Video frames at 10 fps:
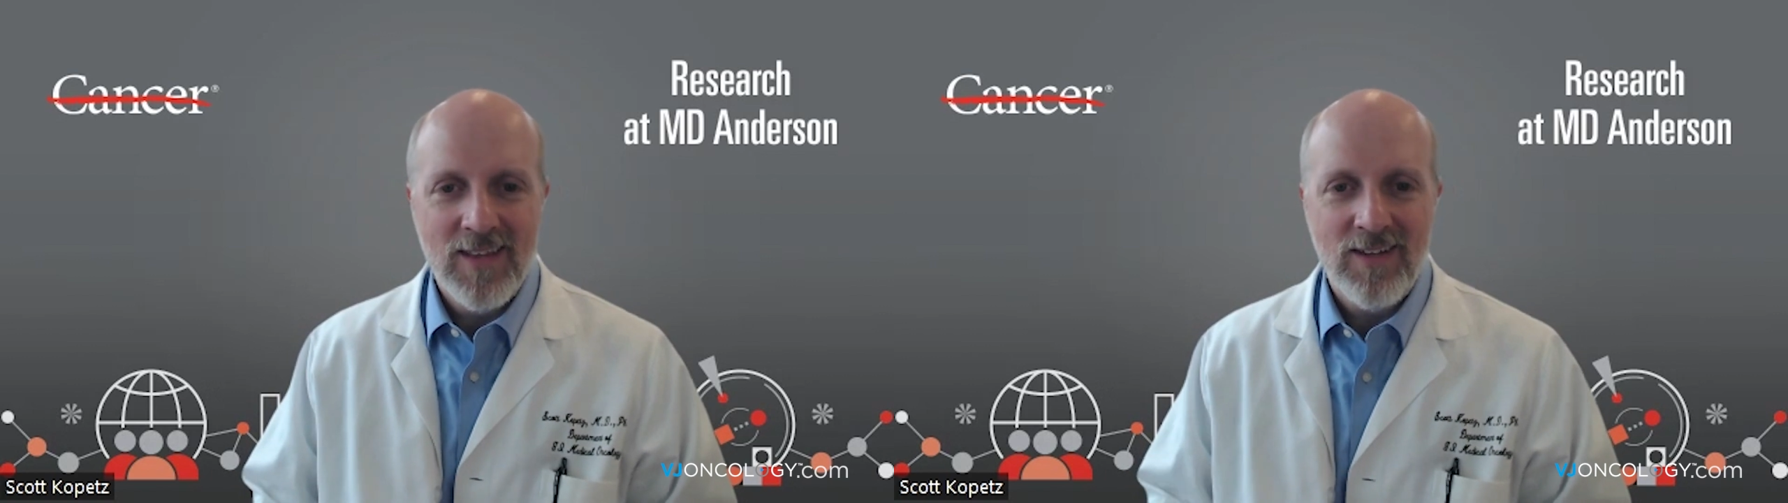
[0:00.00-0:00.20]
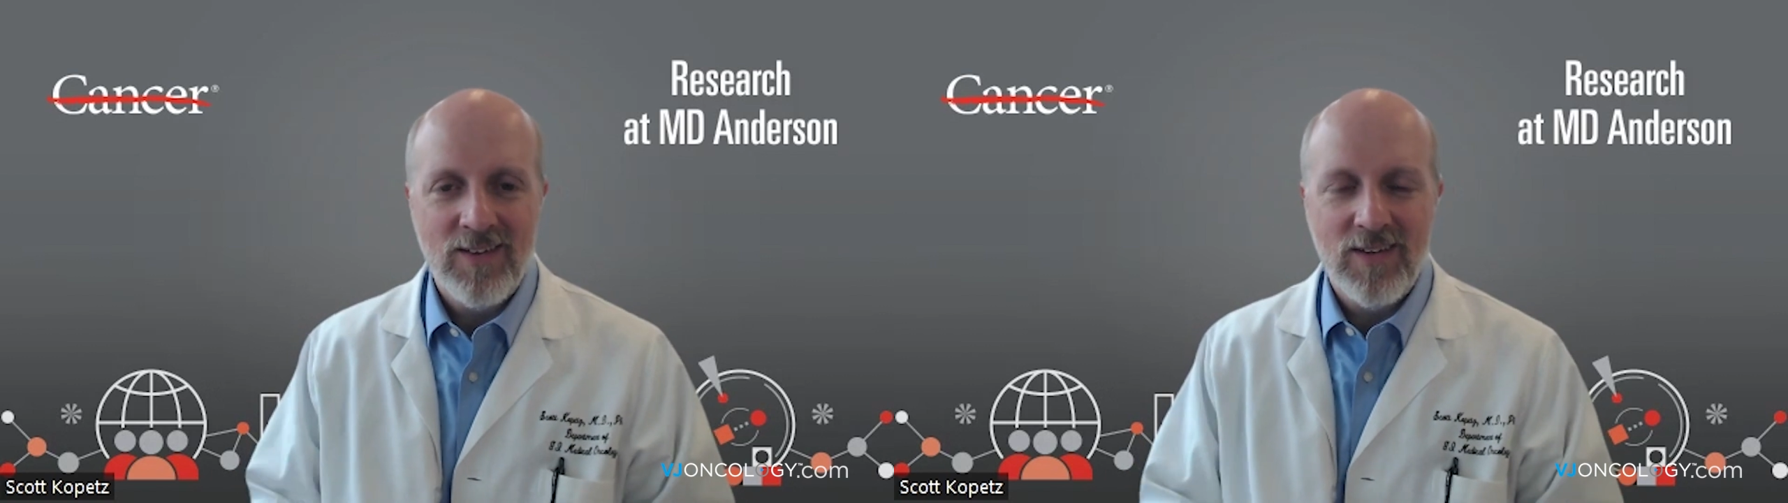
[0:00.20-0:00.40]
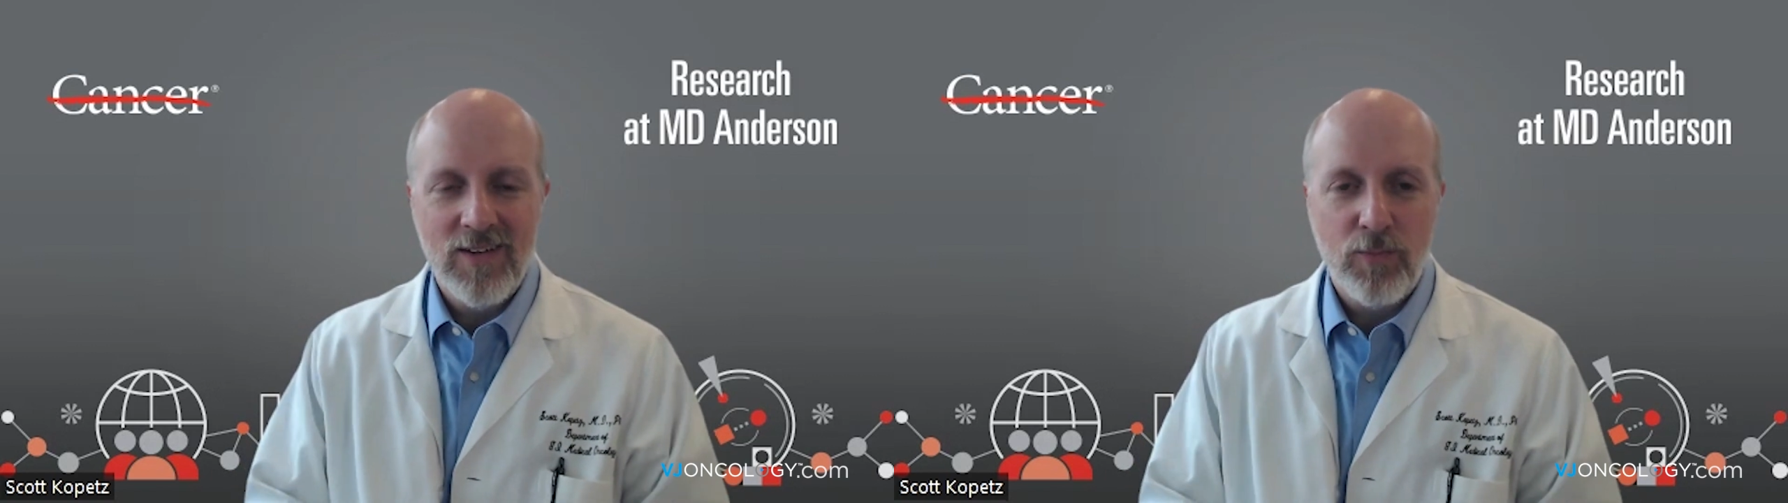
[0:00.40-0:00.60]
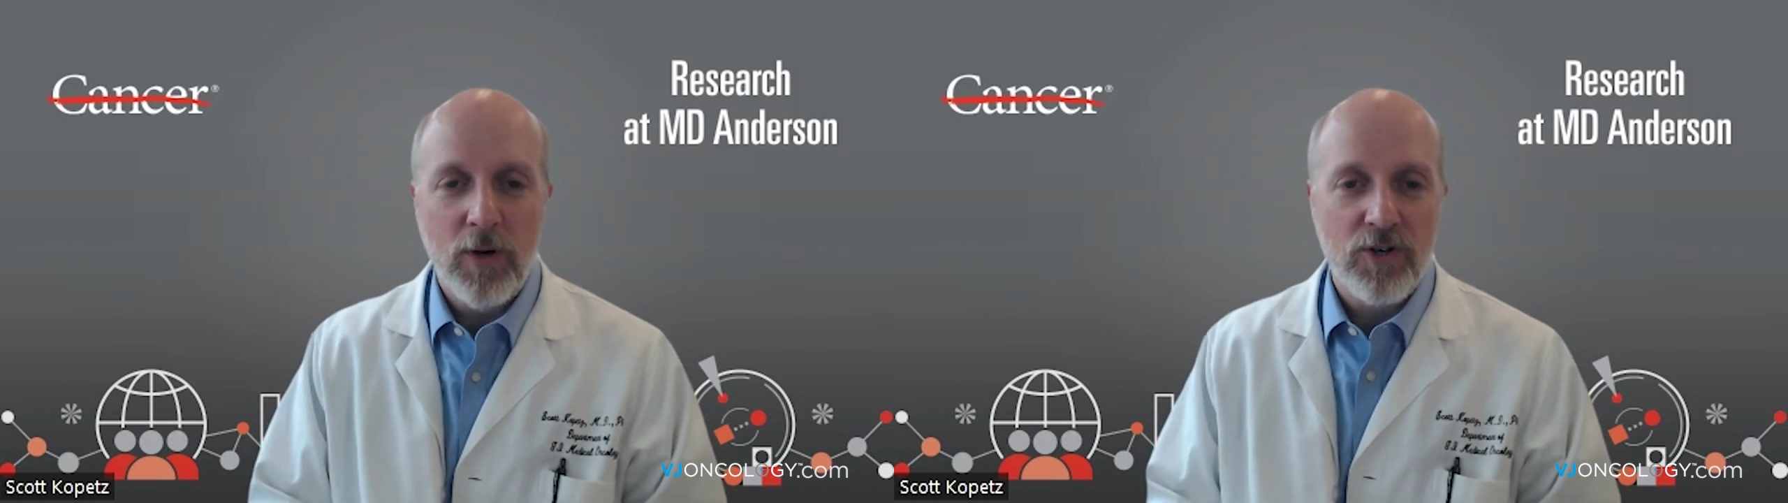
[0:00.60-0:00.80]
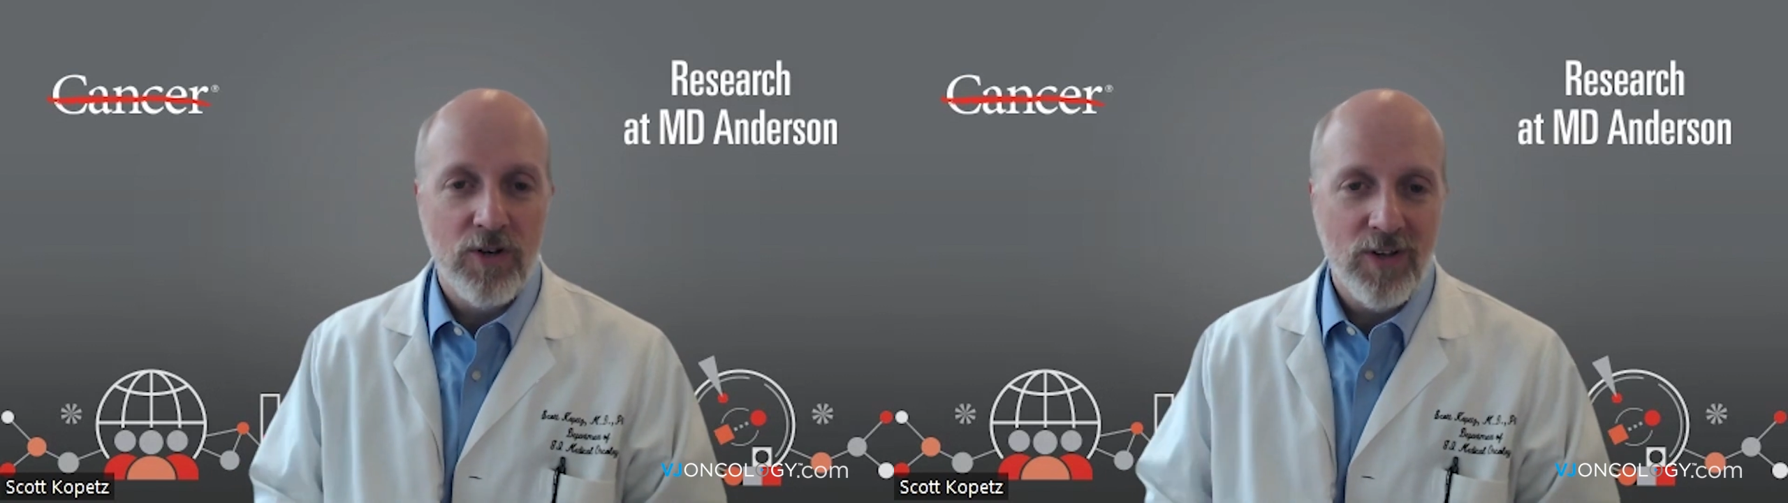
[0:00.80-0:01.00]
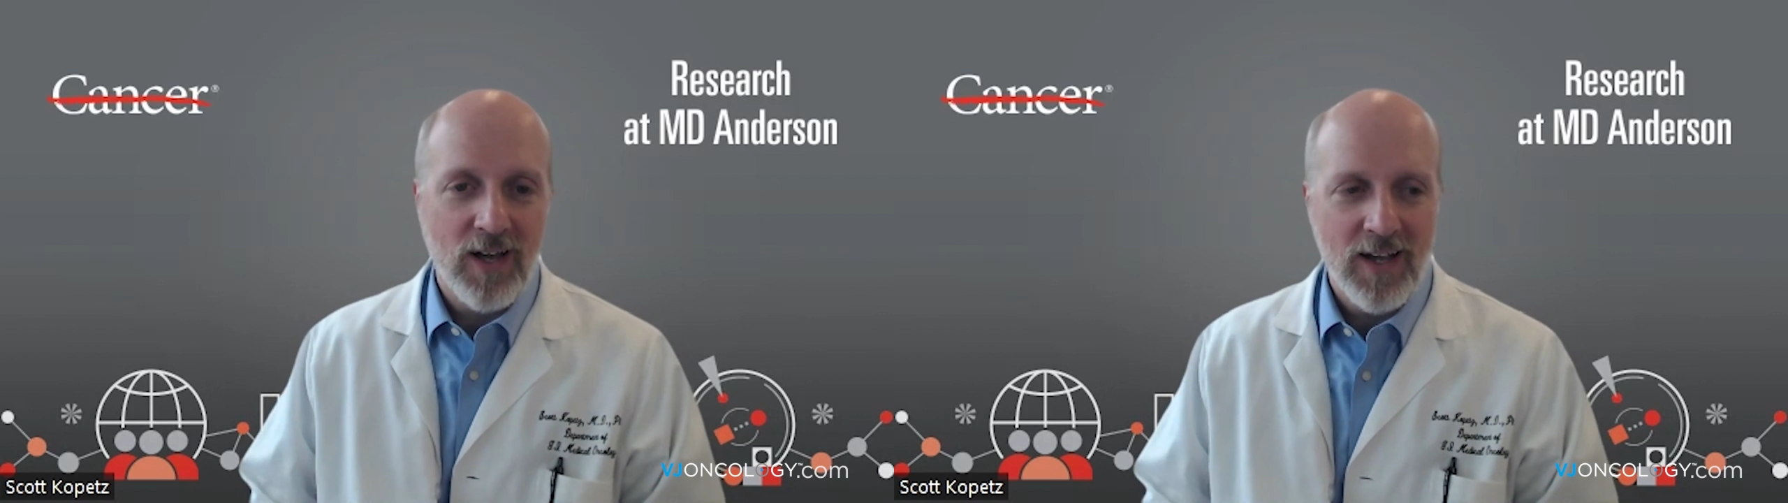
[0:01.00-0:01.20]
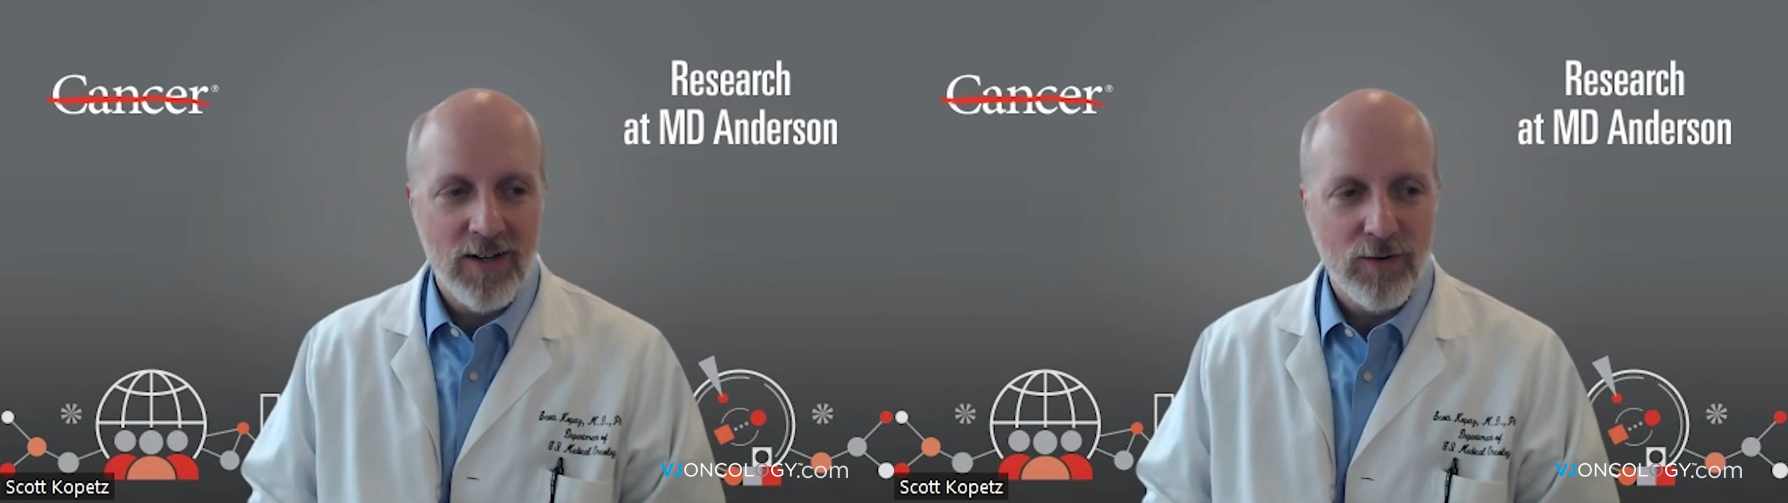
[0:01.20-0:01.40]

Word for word: this expression is high